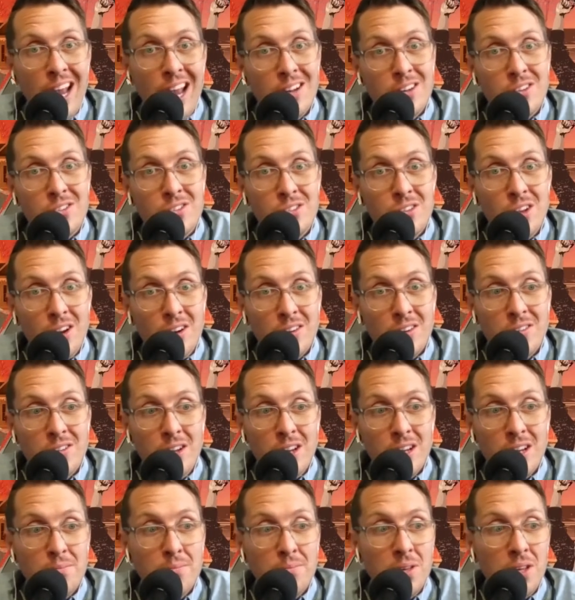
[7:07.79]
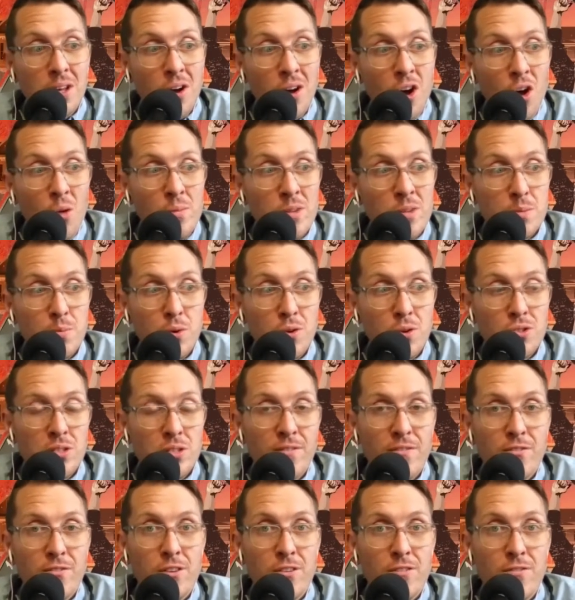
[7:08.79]
I had to suck dick and be a homeless
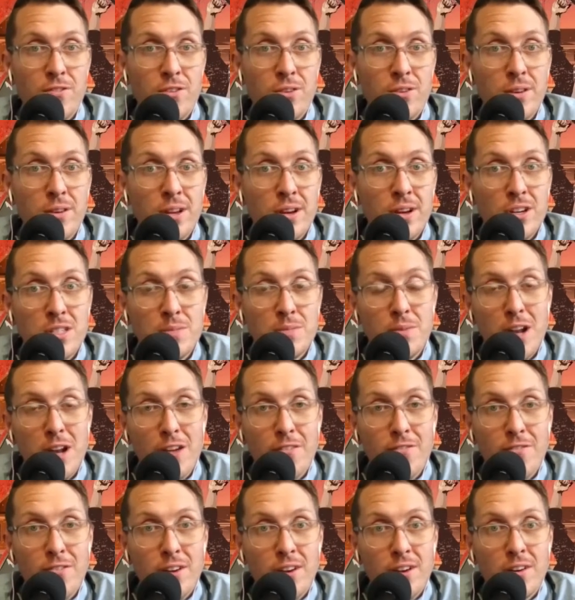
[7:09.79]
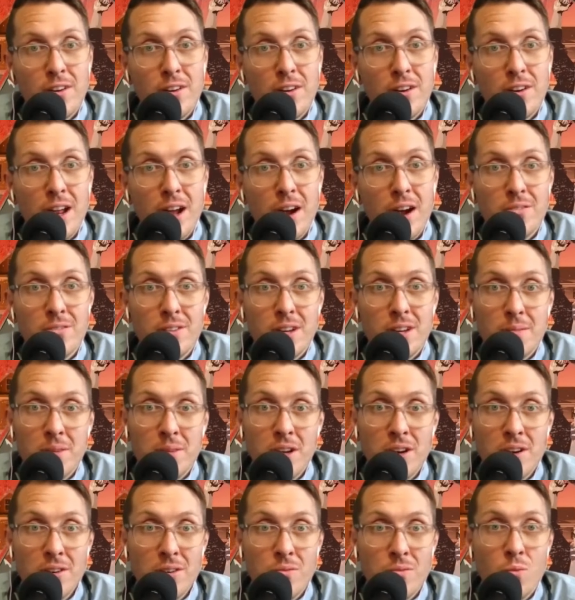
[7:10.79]
person for a few years, but I figured it out, and
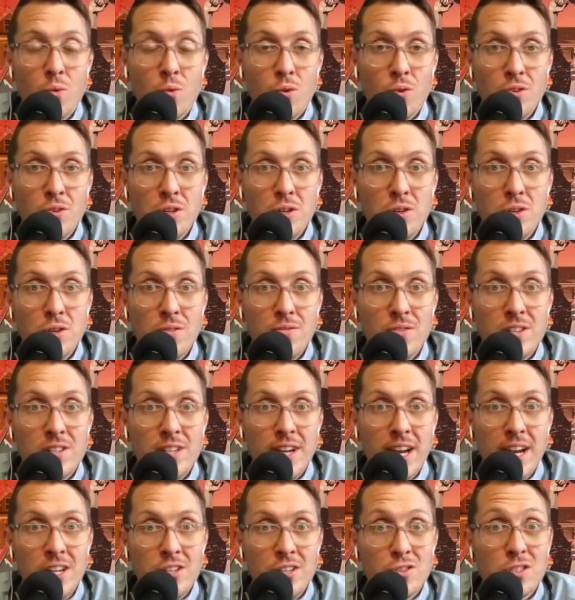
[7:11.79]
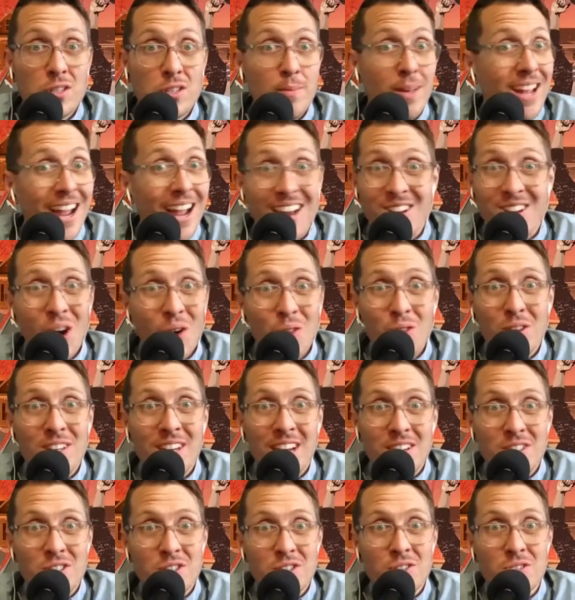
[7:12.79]
I'm here to warn you of the dangers. I'm like, I know the
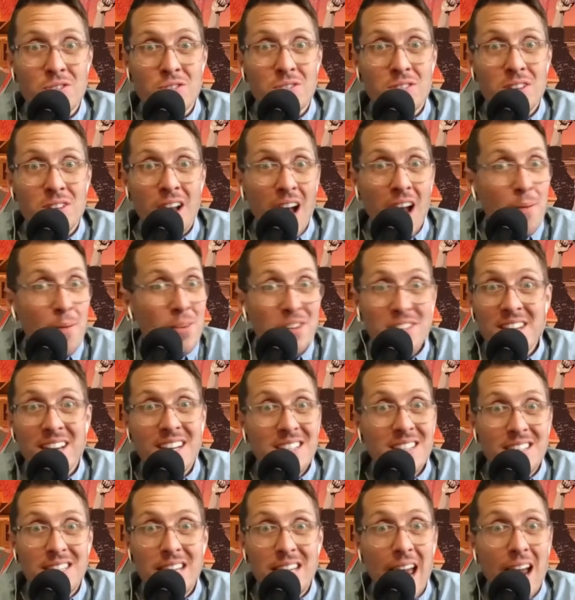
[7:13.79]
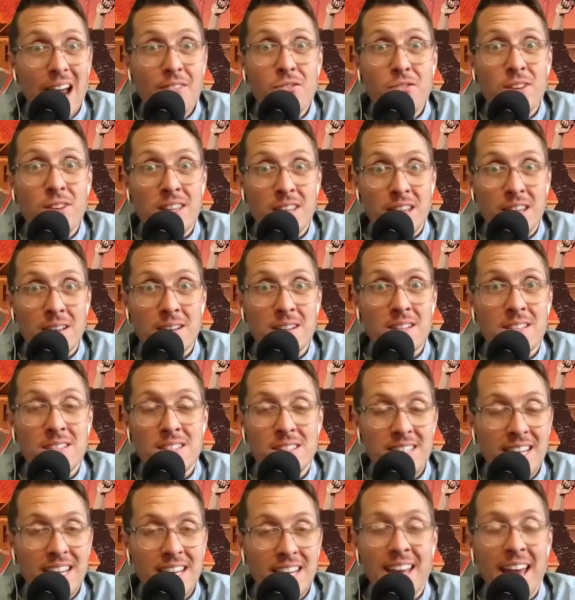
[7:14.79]
dangers. I'm addicted to everything,
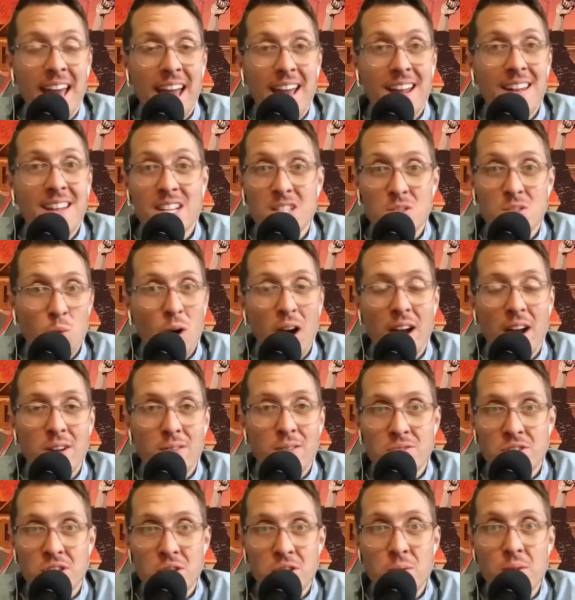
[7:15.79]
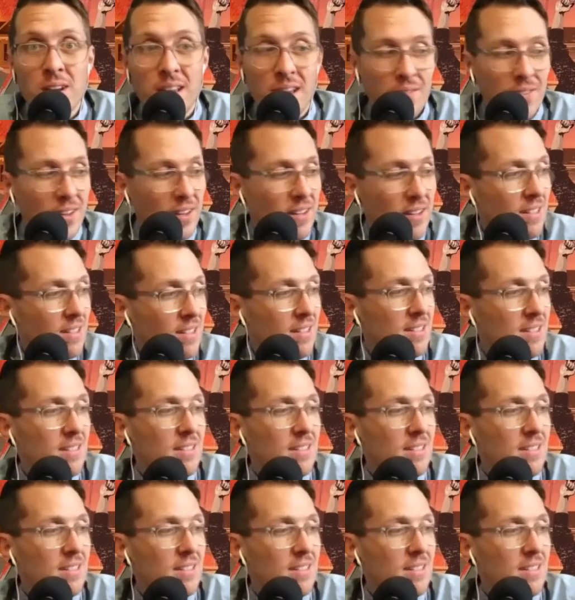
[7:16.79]
dickhead. That's why I don't do any of it.